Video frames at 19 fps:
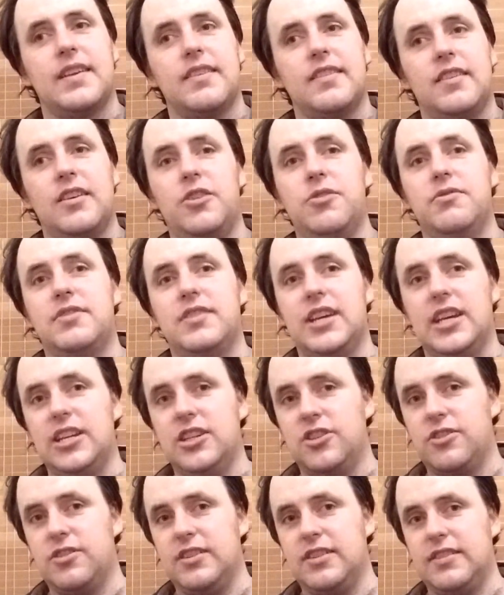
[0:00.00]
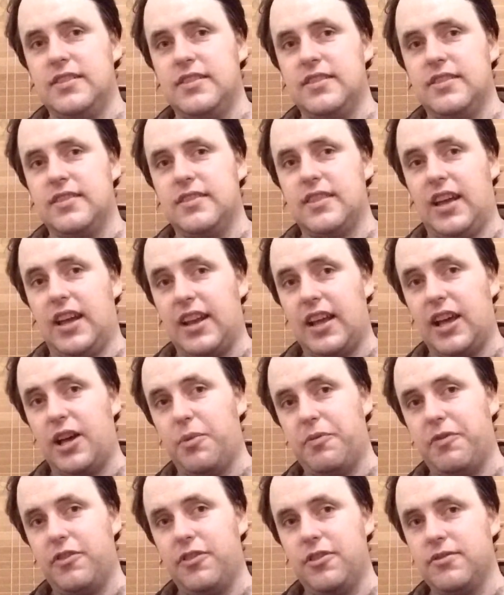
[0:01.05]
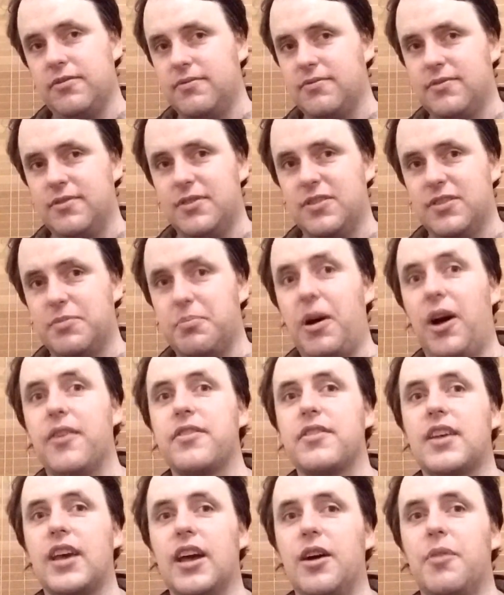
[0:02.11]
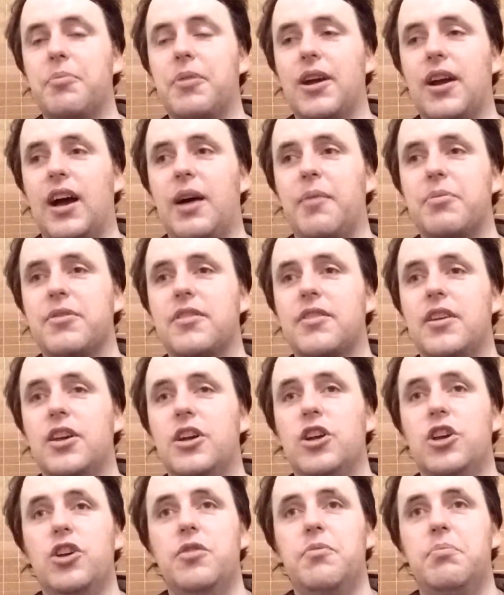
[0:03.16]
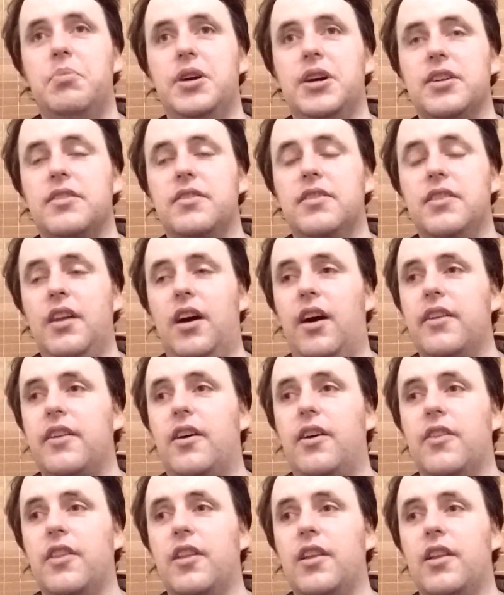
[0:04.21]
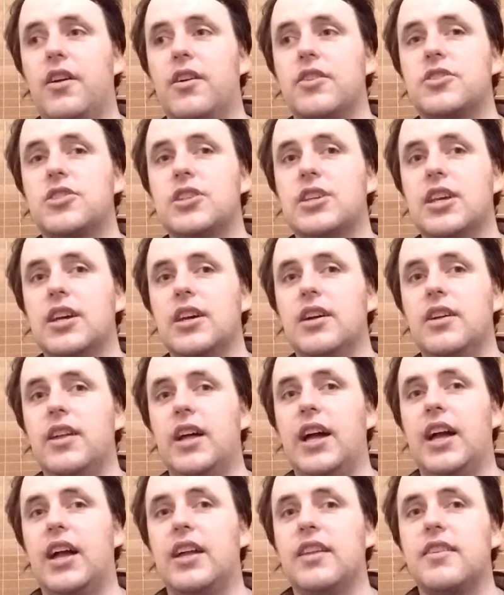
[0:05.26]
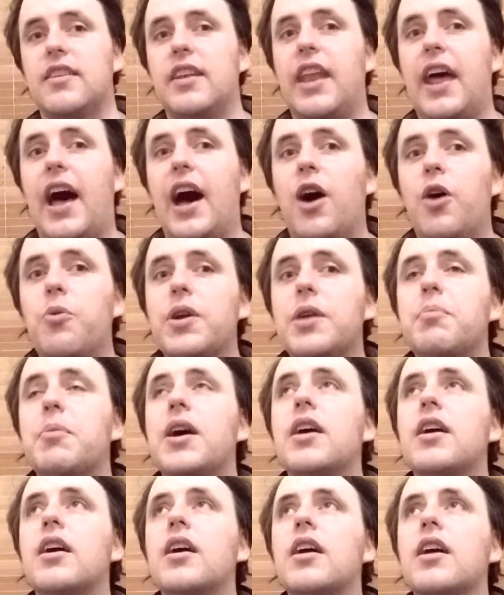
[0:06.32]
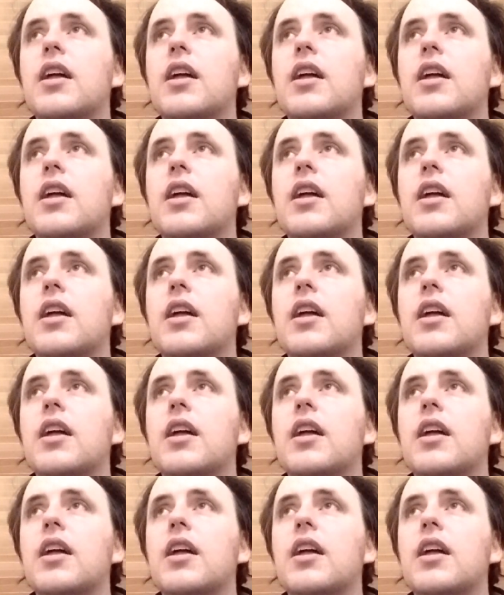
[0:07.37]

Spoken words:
So dangerous and helpful, small scale perhaps, but not on the large scale. And now we must...